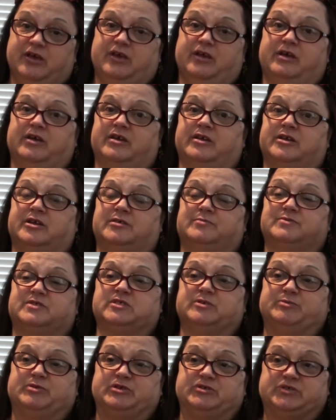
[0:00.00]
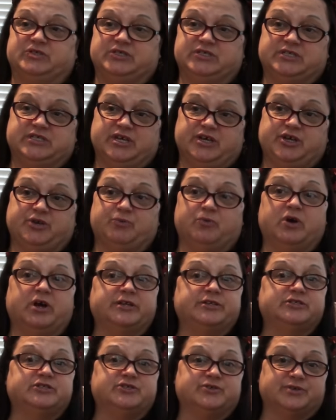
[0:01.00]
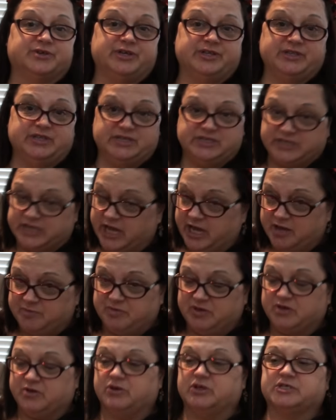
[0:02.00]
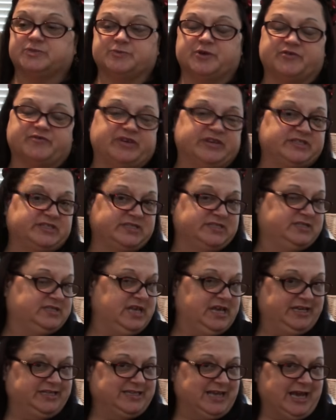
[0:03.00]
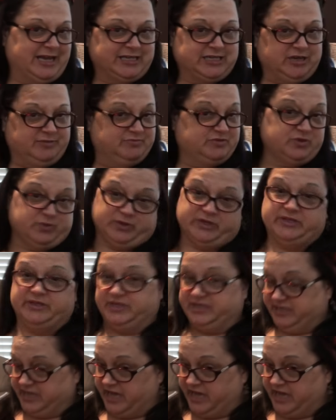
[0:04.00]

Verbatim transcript: and I'm supposed to take one during the day because my restless legs act up during the